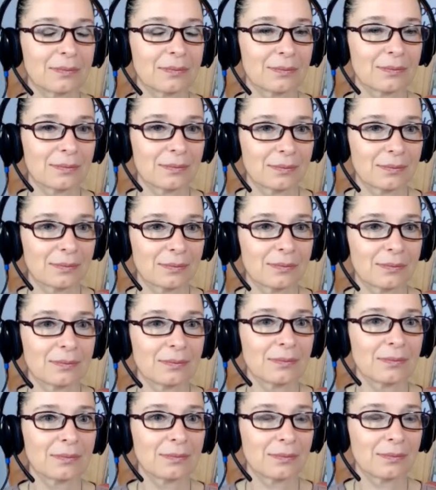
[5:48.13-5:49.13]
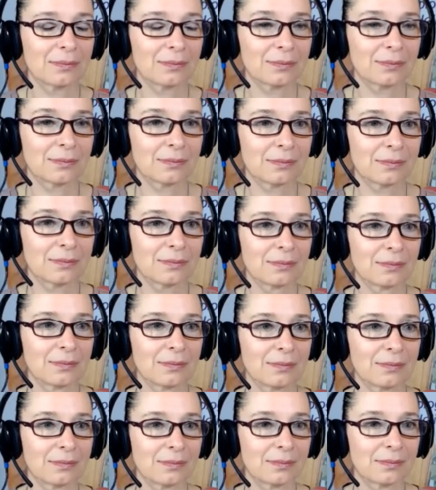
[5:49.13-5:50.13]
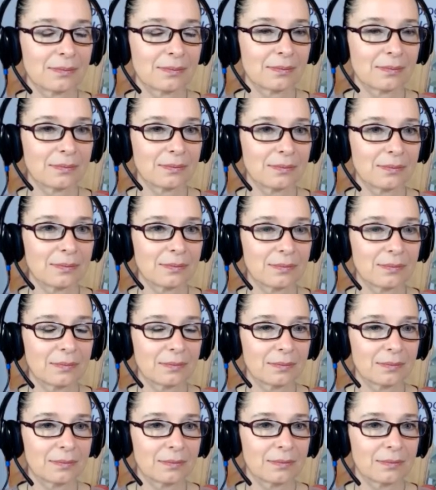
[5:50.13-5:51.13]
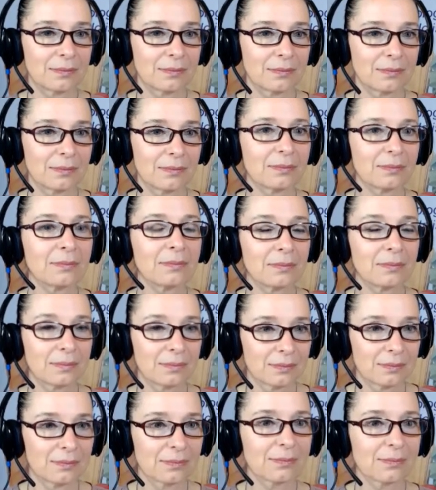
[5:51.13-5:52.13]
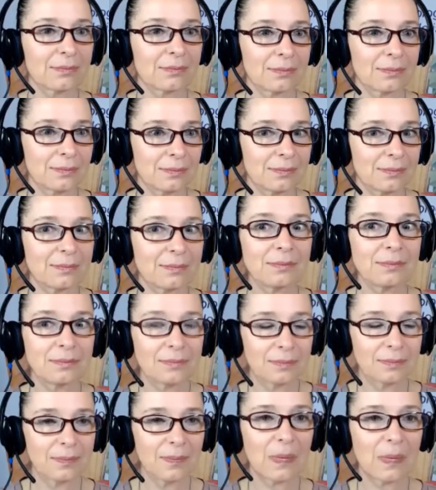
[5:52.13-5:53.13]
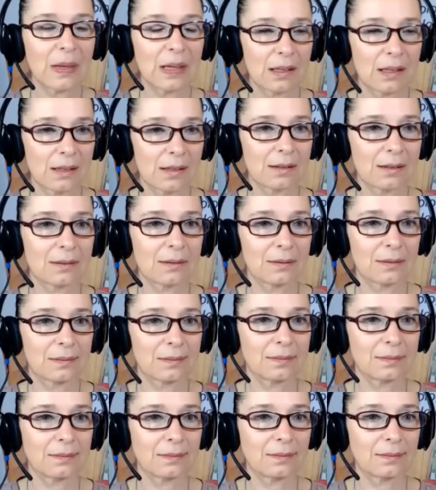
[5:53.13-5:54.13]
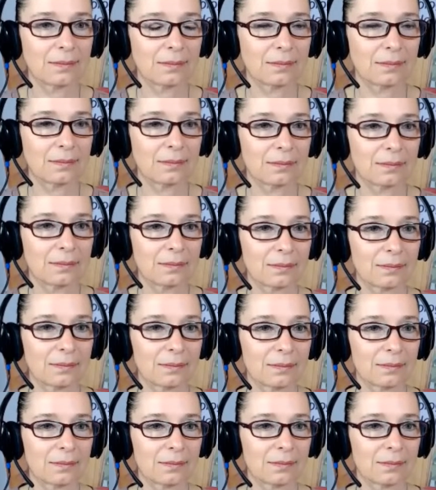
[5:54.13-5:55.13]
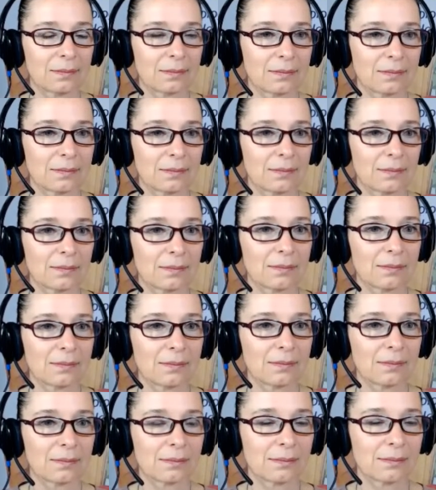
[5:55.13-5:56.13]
(not speaking)